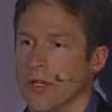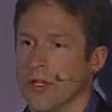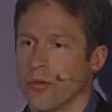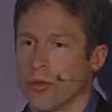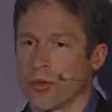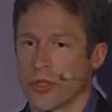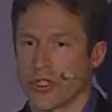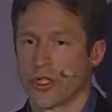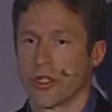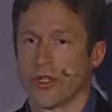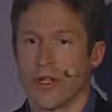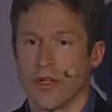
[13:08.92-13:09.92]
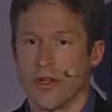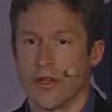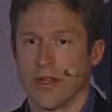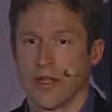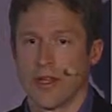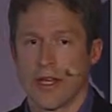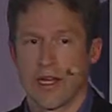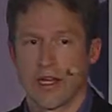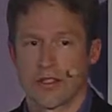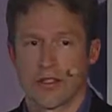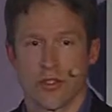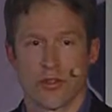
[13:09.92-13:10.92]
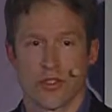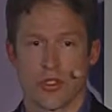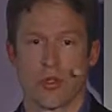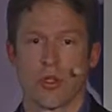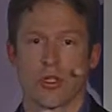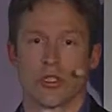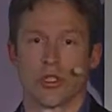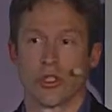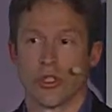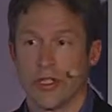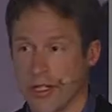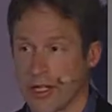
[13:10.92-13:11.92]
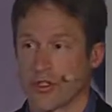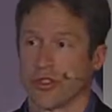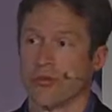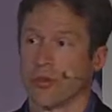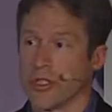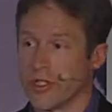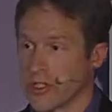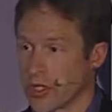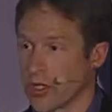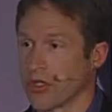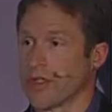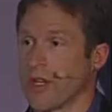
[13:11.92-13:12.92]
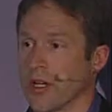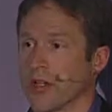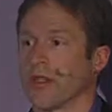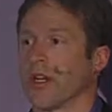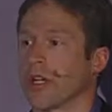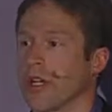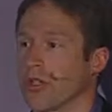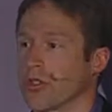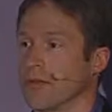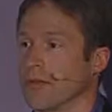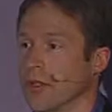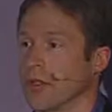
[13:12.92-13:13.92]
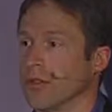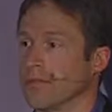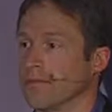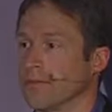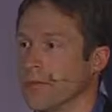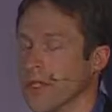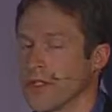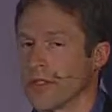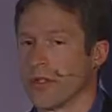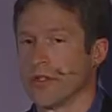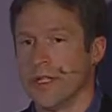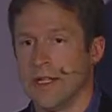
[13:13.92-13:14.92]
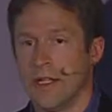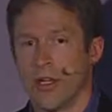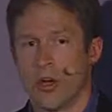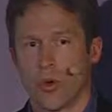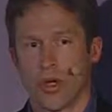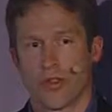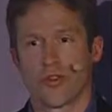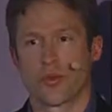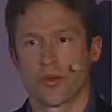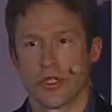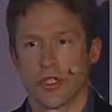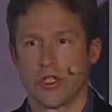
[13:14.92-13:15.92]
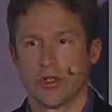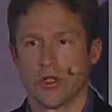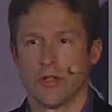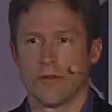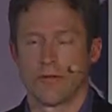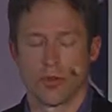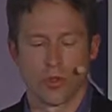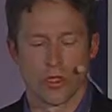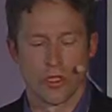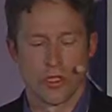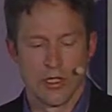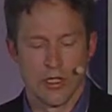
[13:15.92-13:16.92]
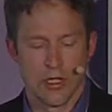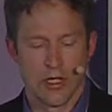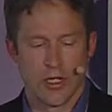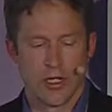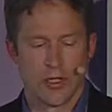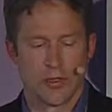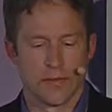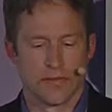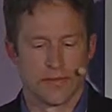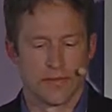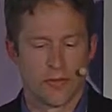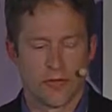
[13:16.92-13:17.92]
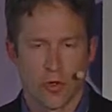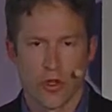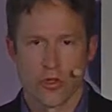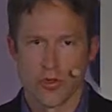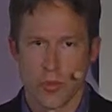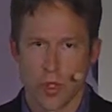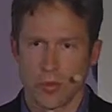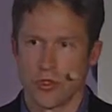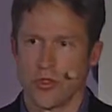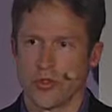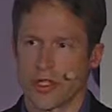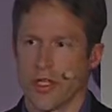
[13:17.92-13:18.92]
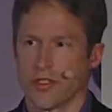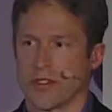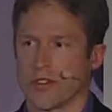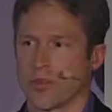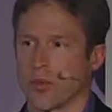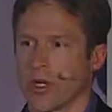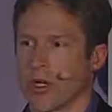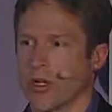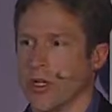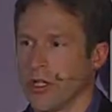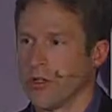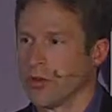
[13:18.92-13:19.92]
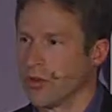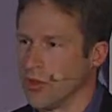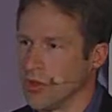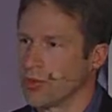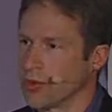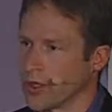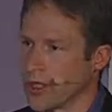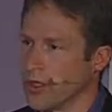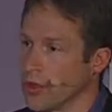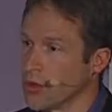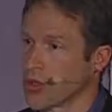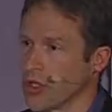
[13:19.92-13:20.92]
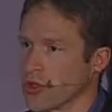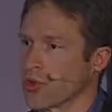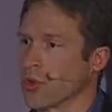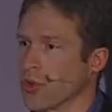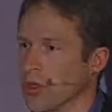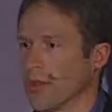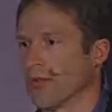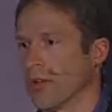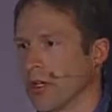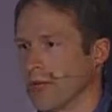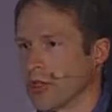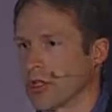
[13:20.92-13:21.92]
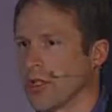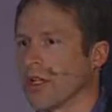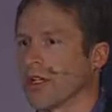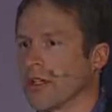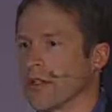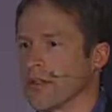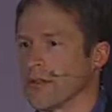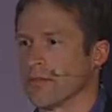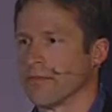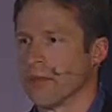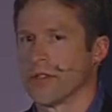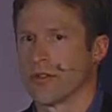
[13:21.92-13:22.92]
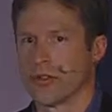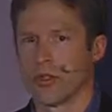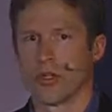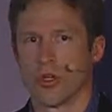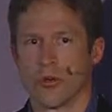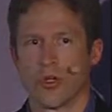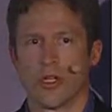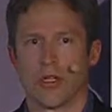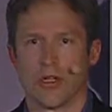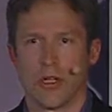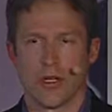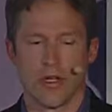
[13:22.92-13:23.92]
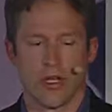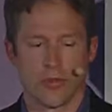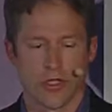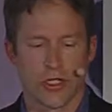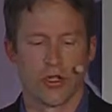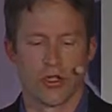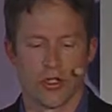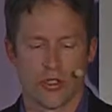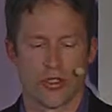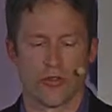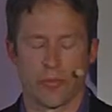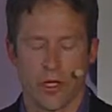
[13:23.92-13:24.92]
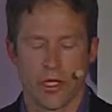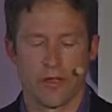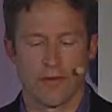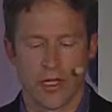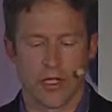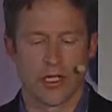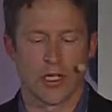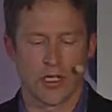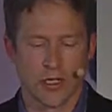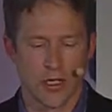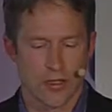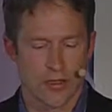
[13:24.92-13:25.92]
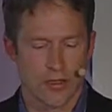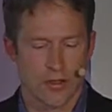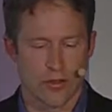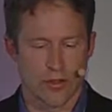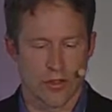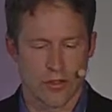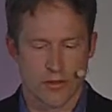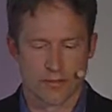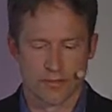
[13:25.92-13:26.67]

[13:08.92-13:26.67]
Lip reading: it will return that access token is no longer good, and it actually restarts that authentication flow. And so OAuth is really good for those mobile use cases where you can lose control of your clients. And so you can go in and help secure yourself by invalidating the access tokens.